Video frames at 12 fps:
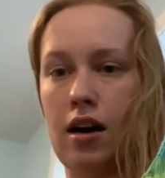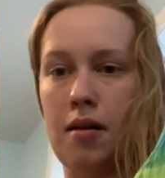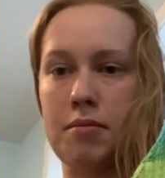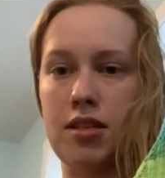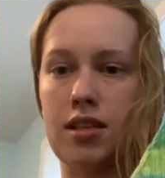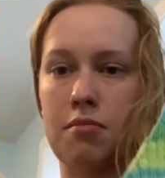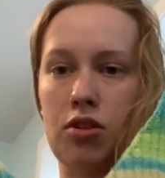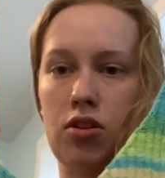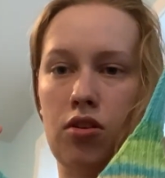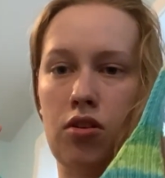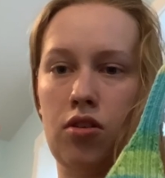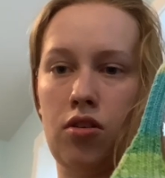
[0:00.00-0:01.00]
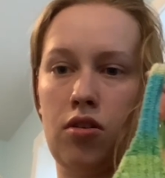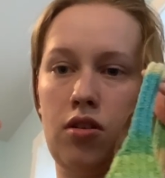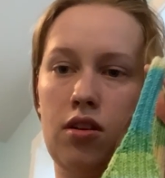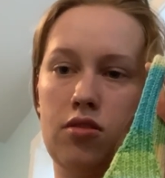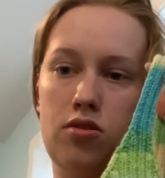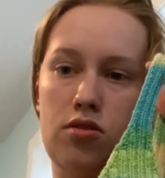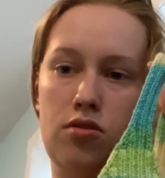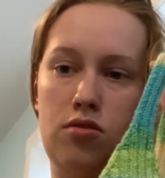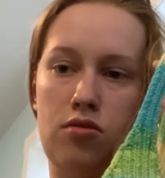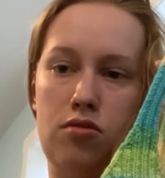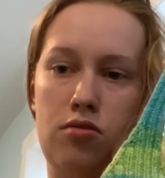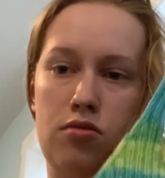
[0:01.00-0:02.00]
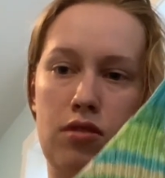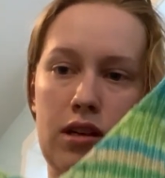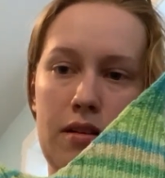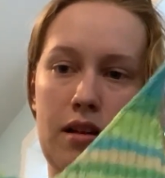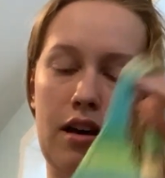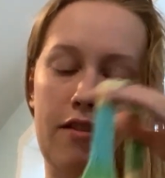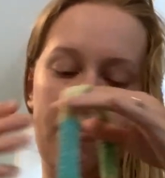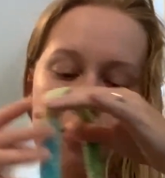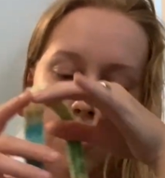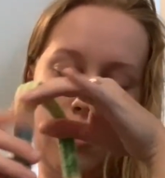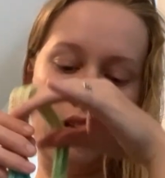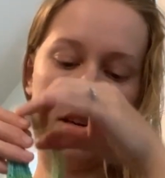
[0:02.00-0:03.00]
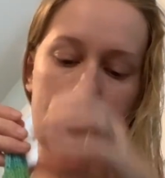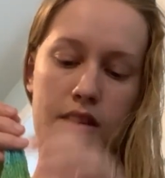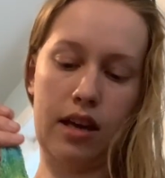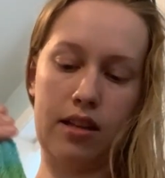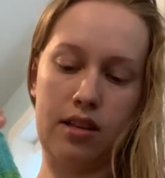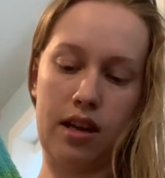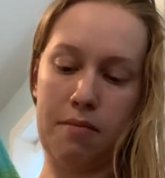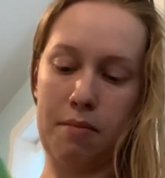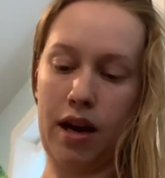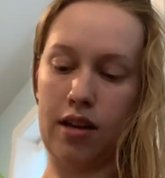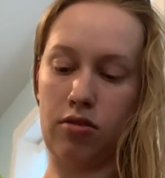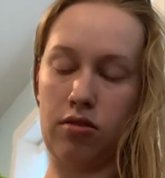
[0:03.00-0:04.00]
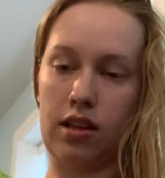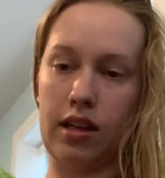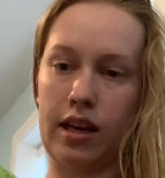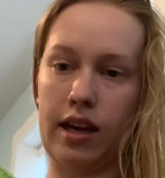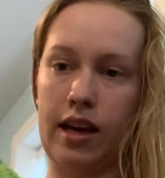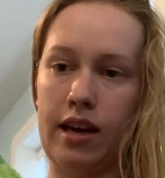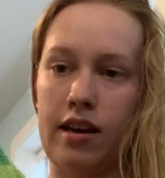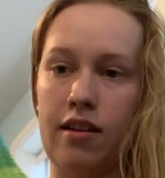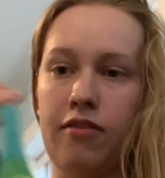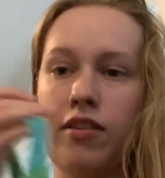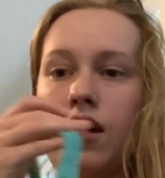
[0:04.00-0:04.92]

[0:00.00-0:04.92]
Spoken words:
similar to a free tank top pattern that I have.